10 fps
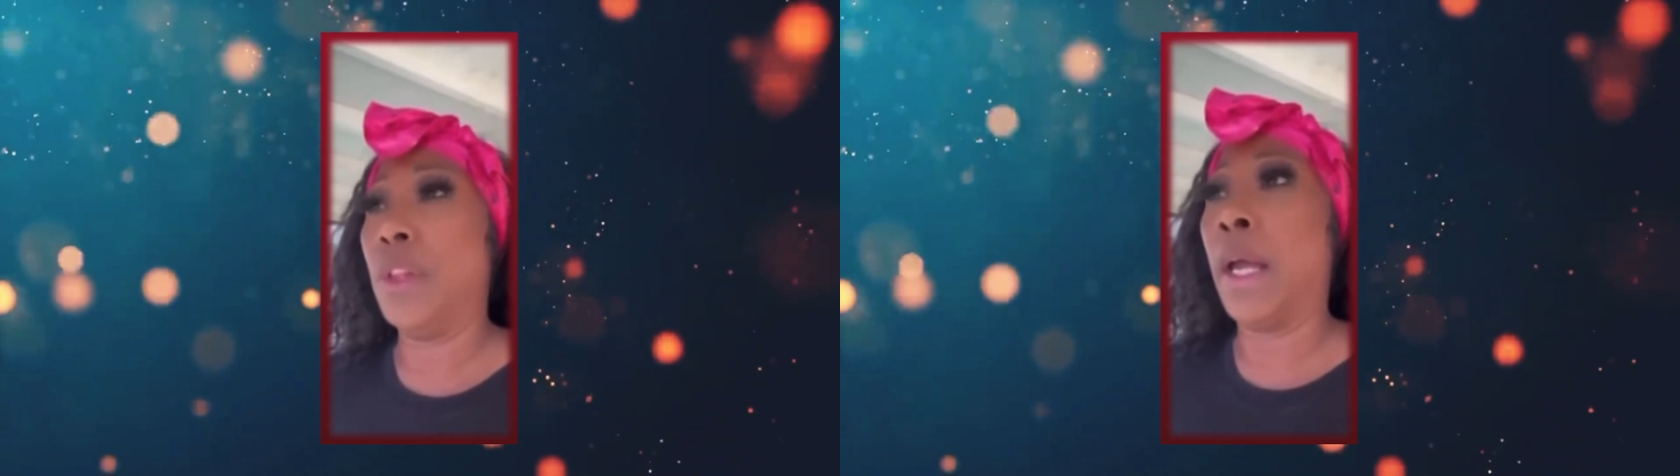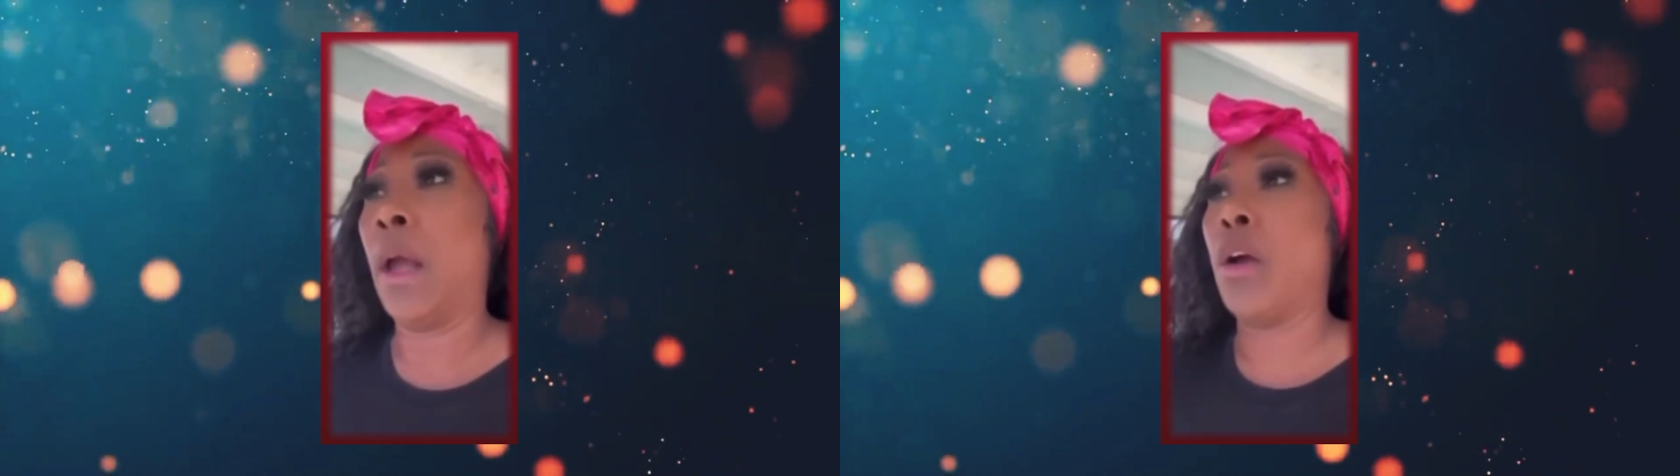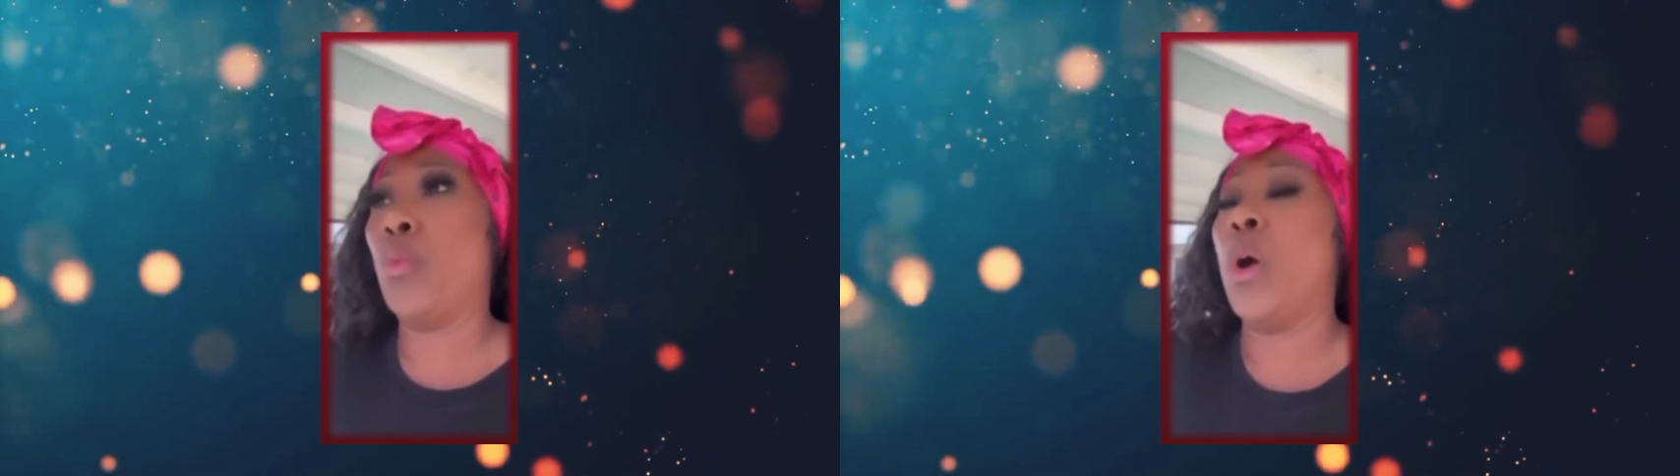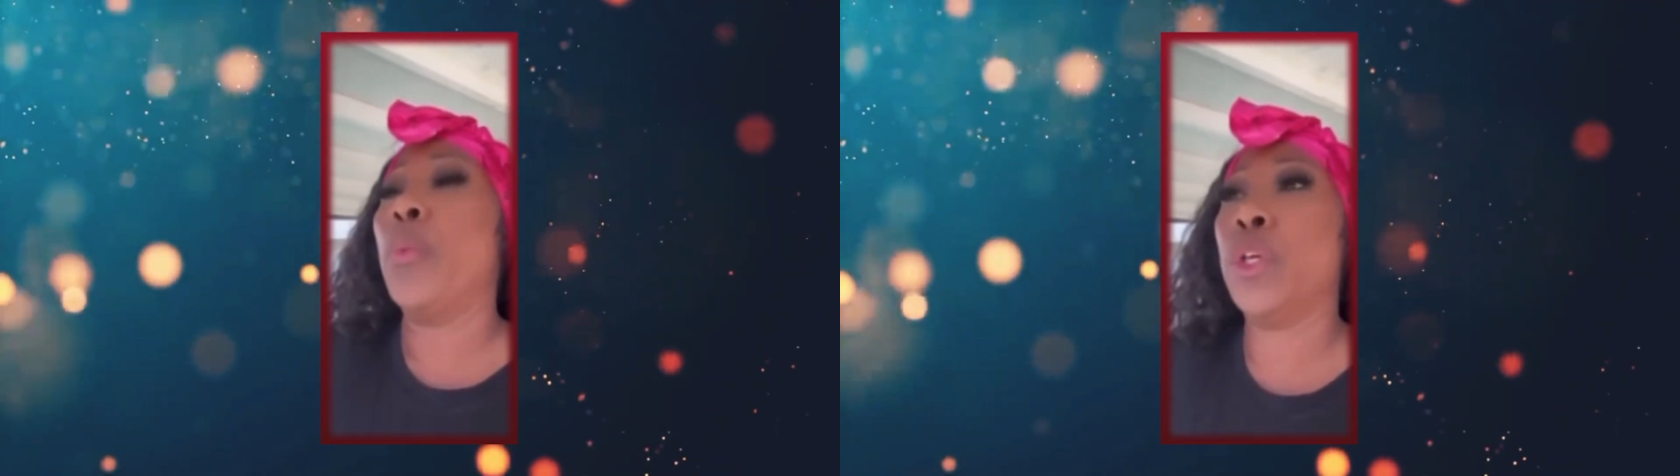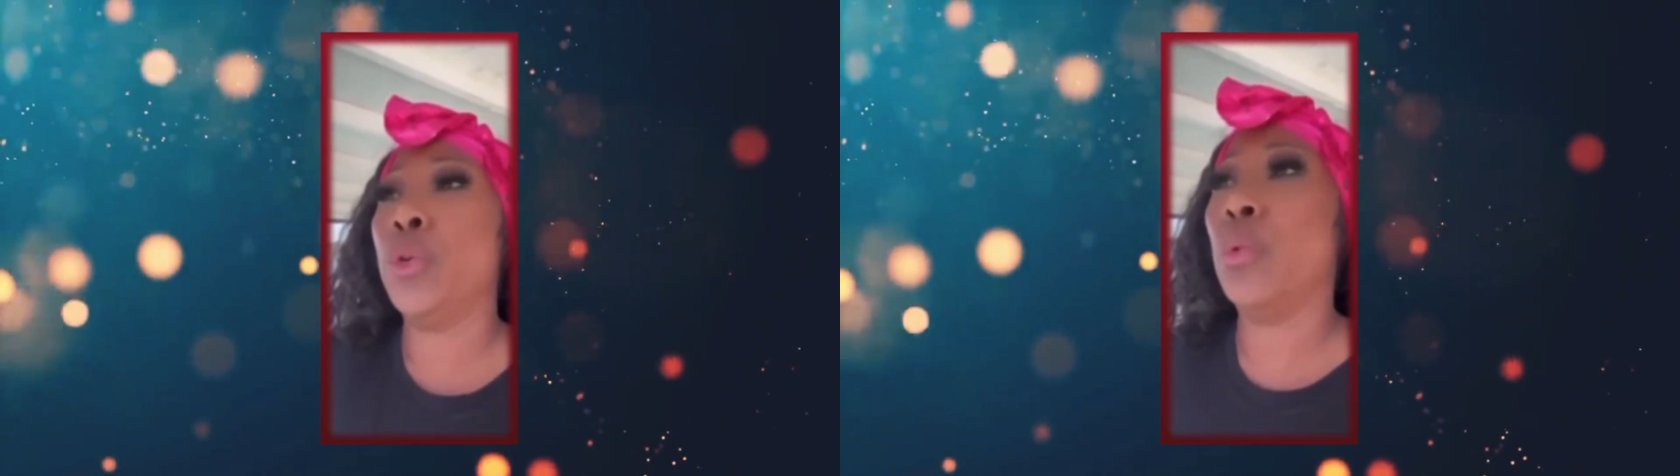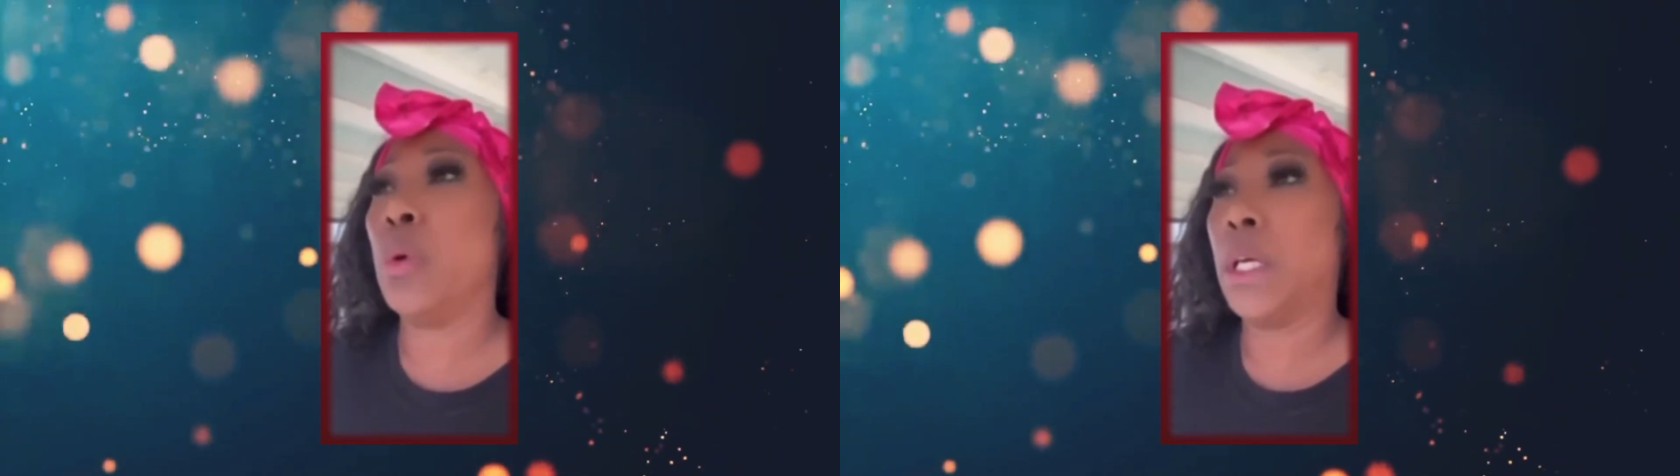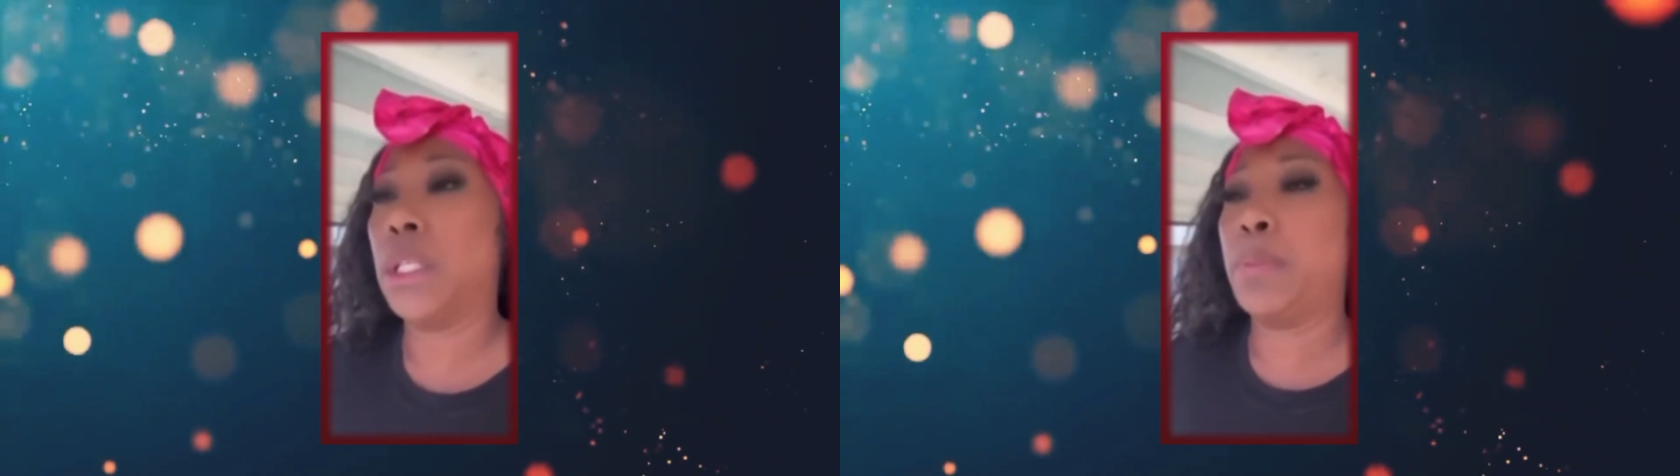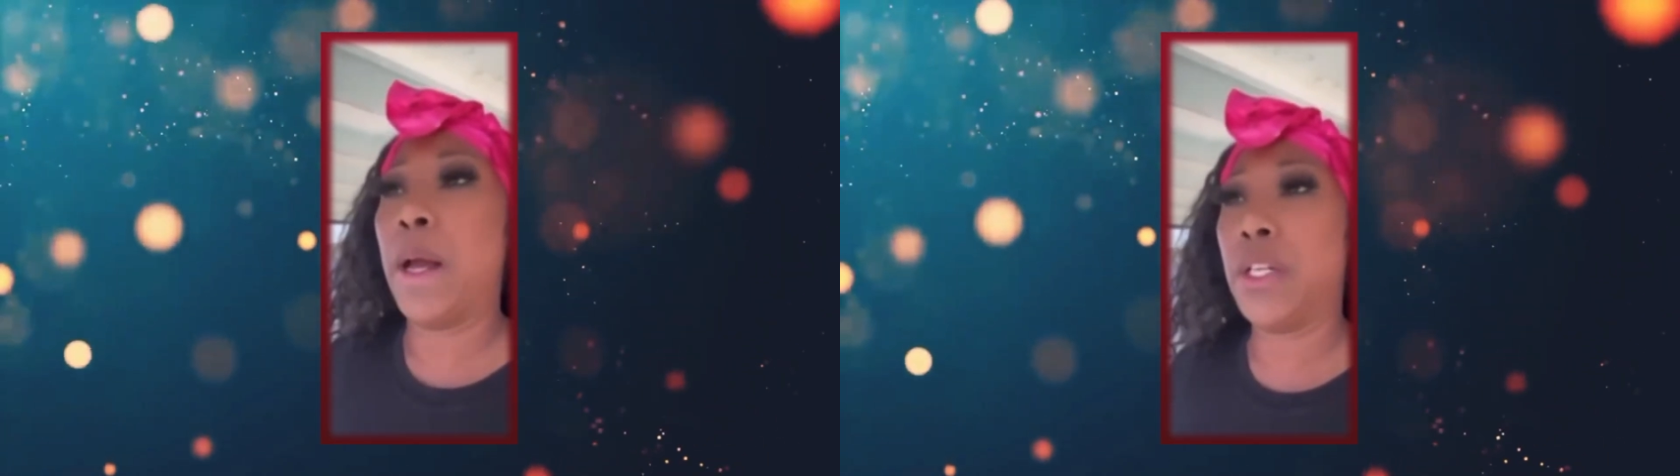Like, all right, what were you
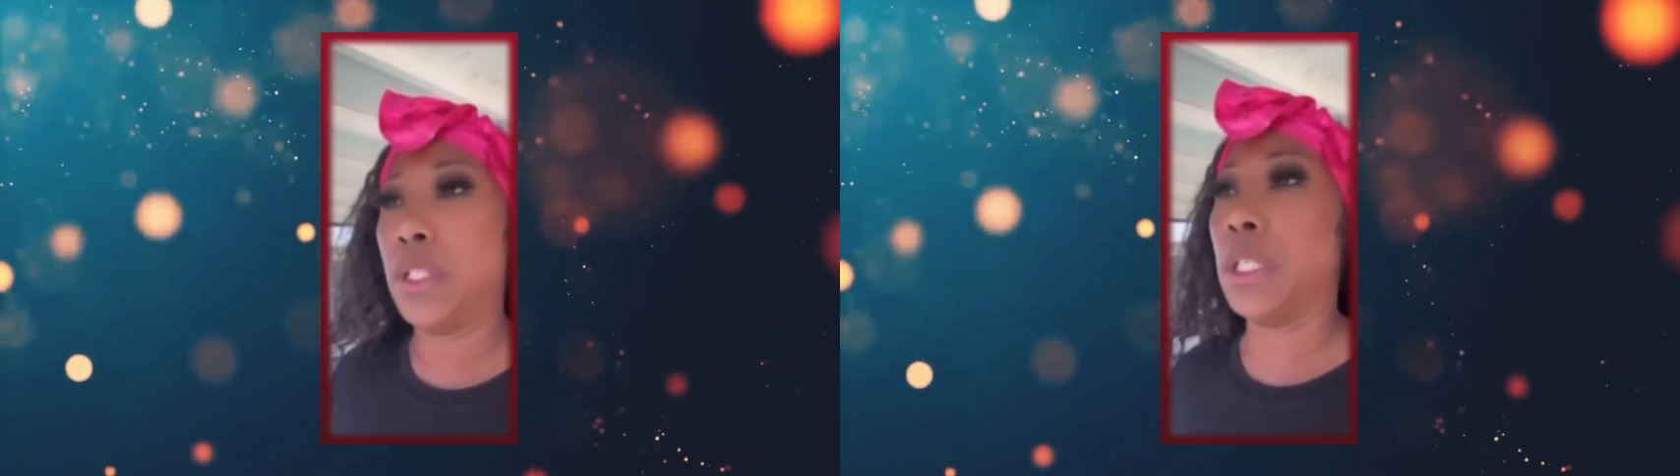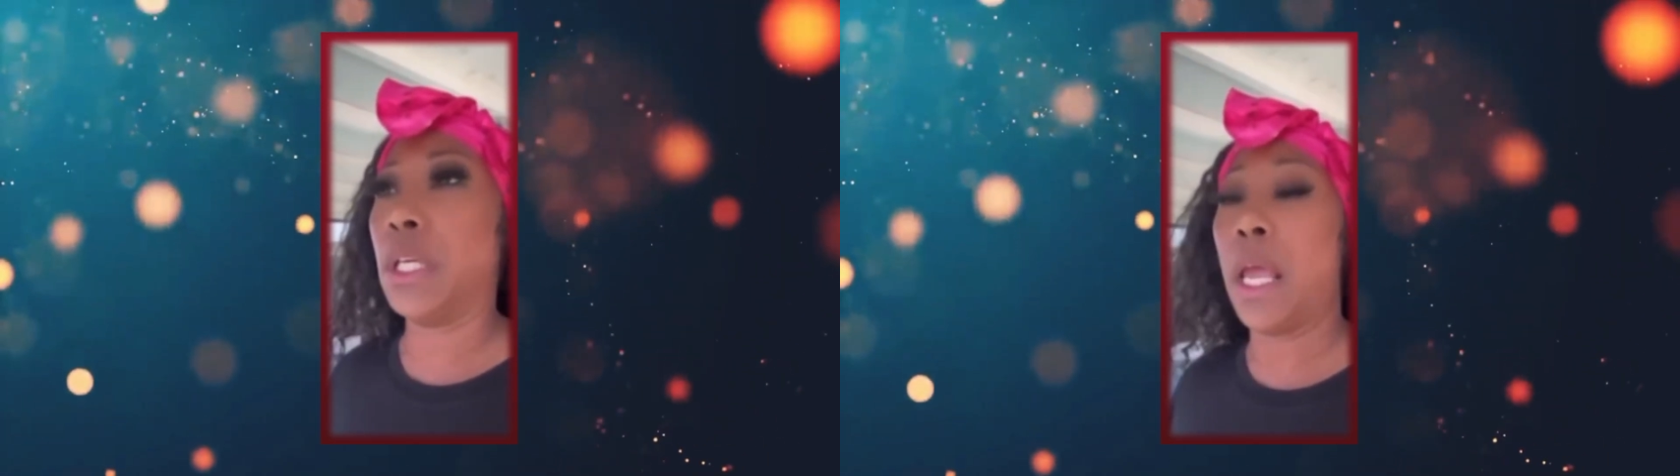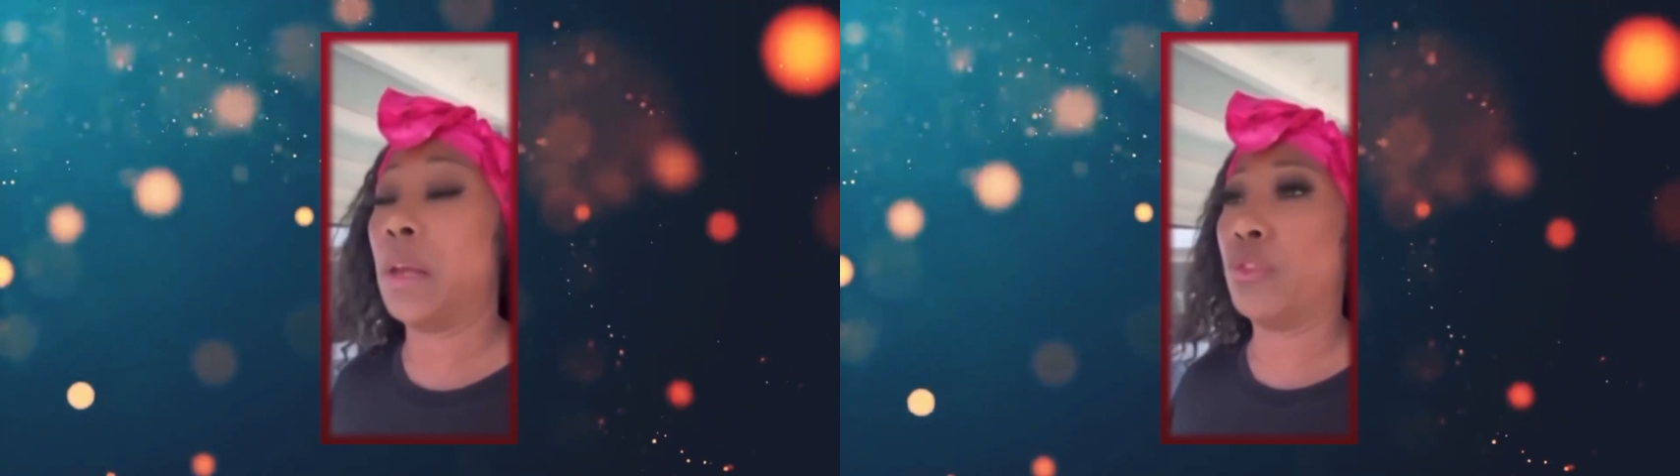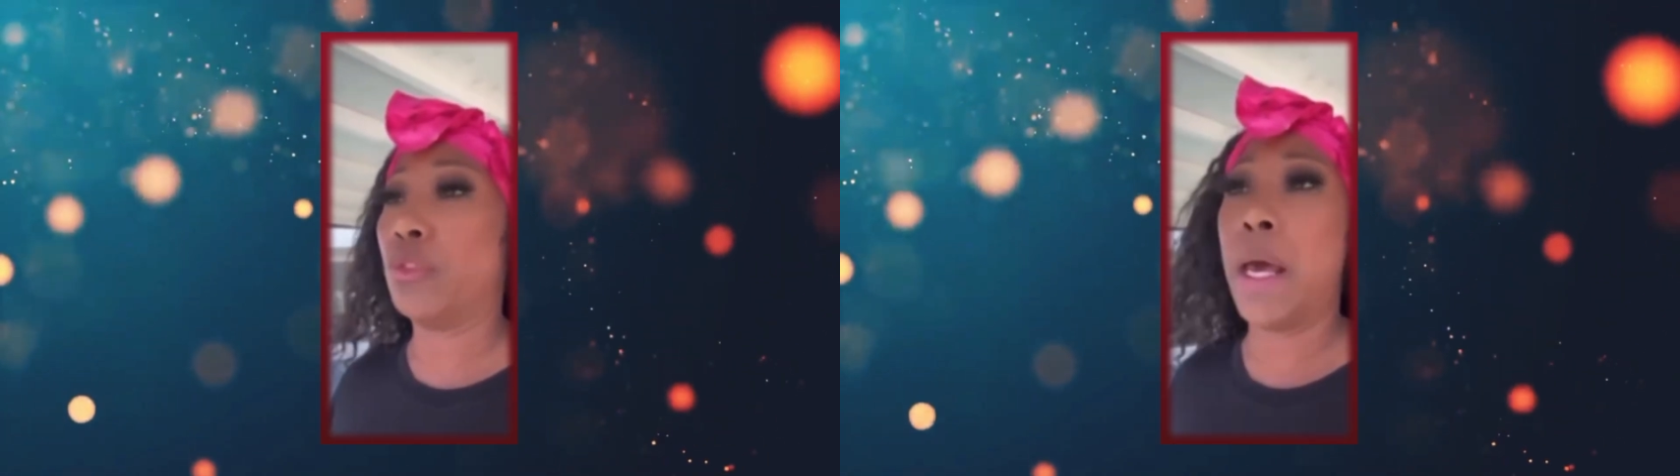expecting to gain from